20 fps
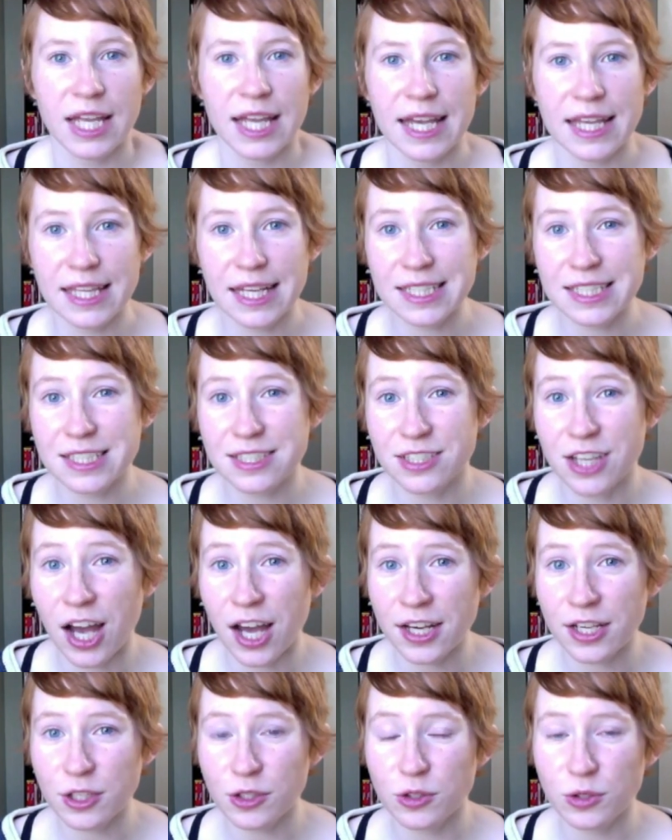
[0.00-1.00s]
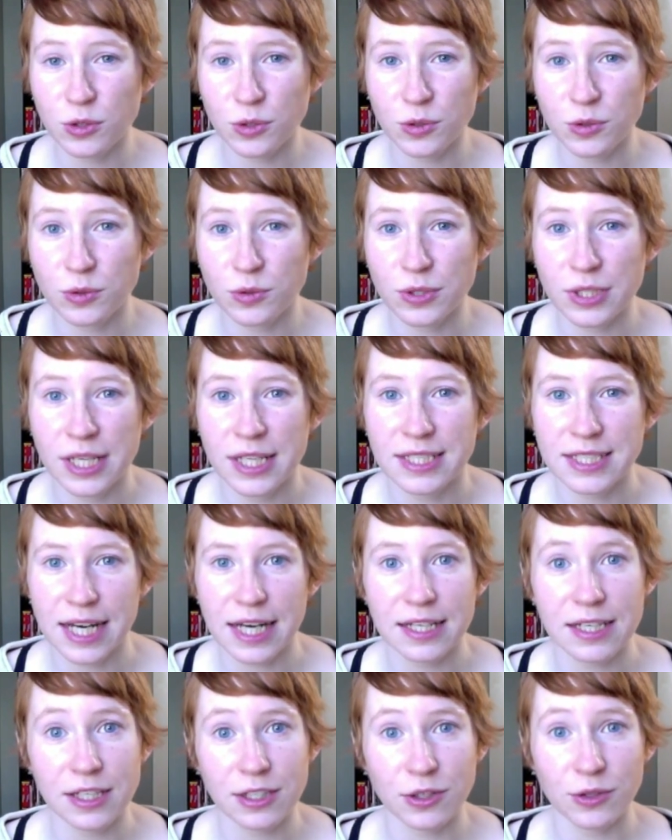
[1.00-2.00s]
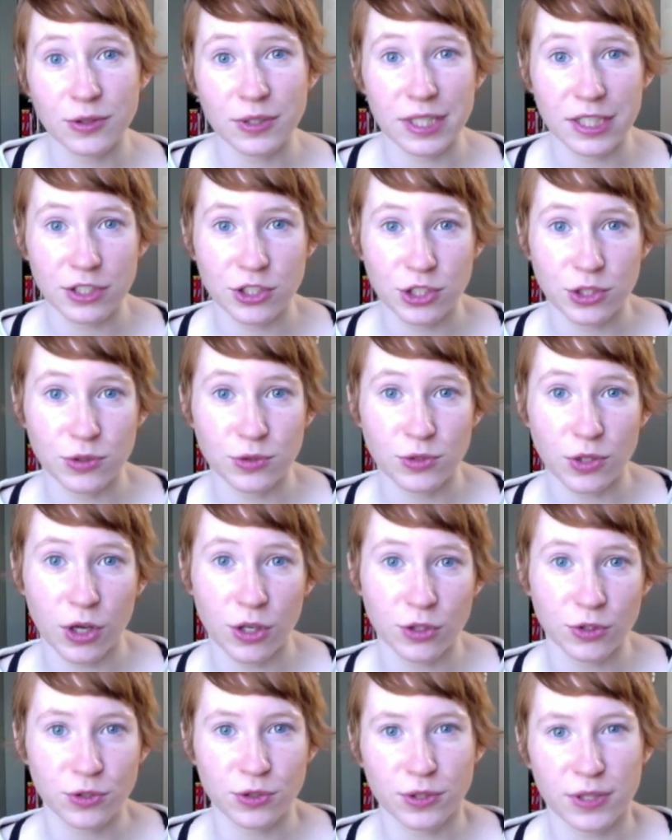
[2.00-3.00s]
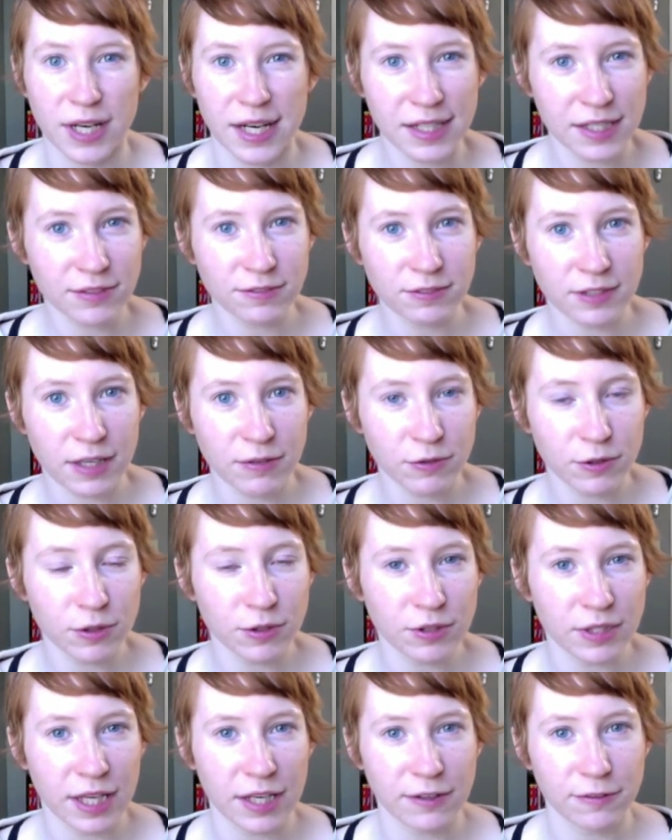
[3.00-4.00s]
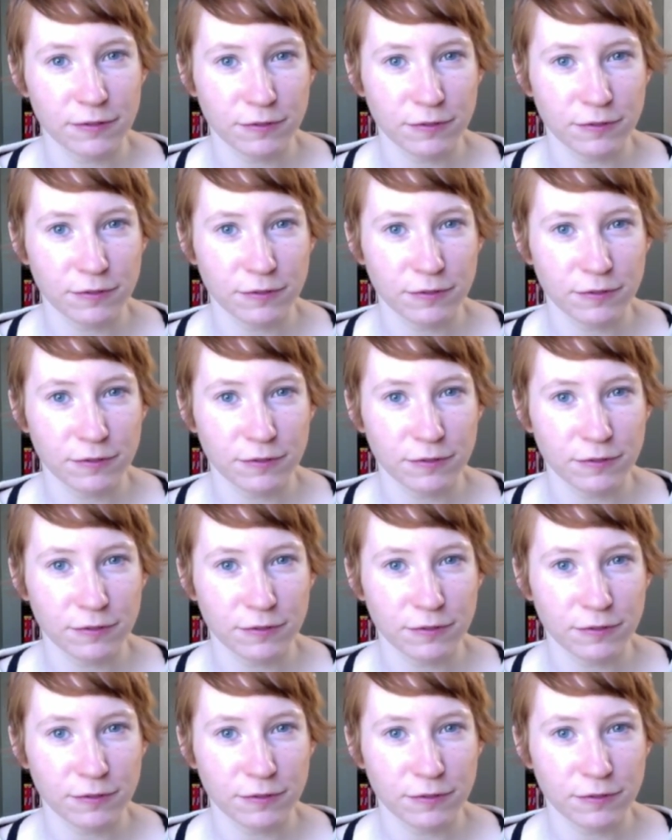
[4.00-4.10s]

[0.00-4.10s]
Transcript: And that does not include technical issues on a creative level like